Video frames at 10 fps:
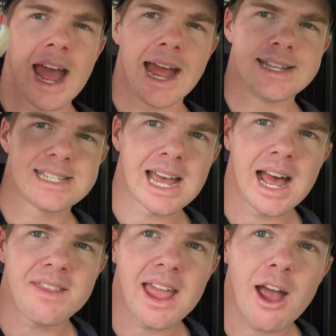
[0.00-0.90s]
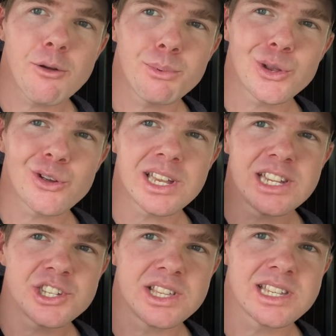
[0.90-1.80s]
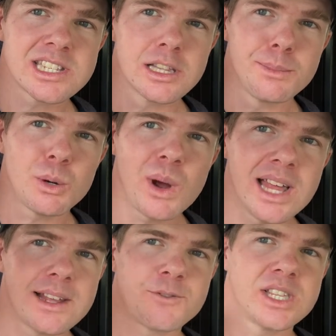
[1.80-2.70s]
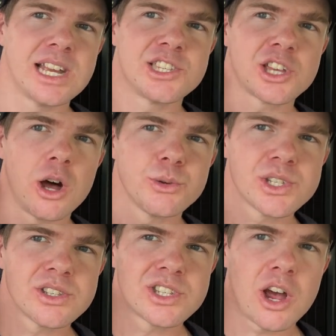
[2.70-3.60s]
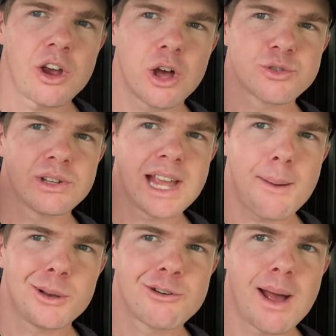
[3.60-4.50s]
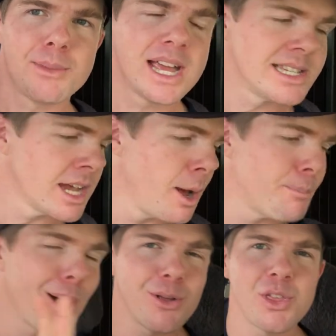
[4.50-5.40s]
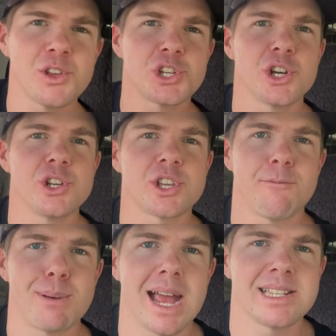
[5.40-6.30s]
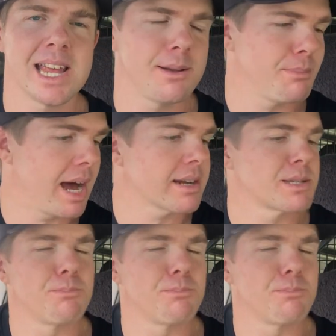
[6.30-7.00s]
And uh, they are in pretty good condition. There's still a bit of wear left in these soles. So I was really happy to grab these. Both of the shoes, I've paid 10 bucks.